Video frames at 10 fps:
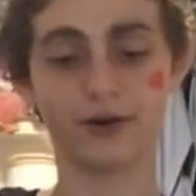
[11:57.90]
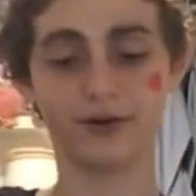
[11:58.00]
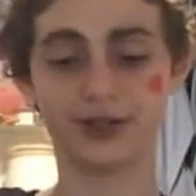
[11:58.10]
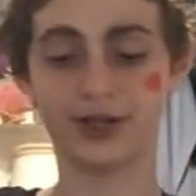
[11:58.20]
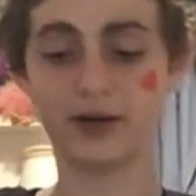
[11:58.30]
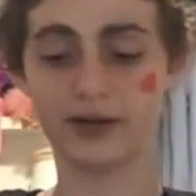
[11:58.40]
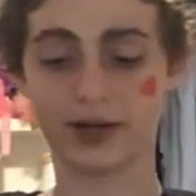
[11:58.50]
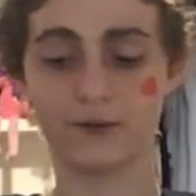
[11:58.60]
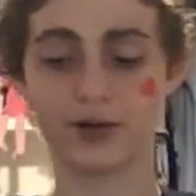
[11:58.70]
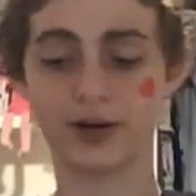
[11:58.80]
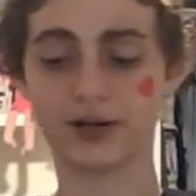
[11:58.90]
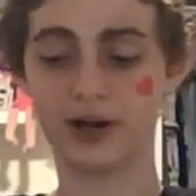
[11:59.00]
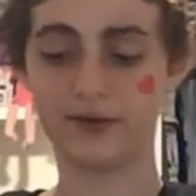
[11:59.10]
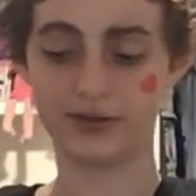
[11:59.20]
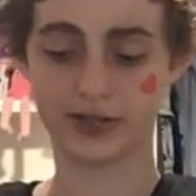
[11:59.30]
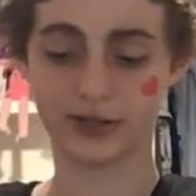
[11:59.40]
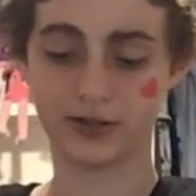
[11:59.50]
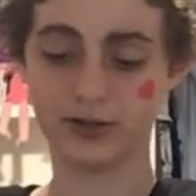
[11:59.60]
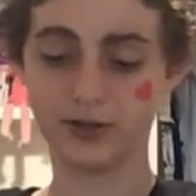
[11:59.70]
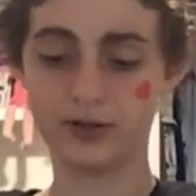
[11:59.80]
of the art style. Like I wanted to have like a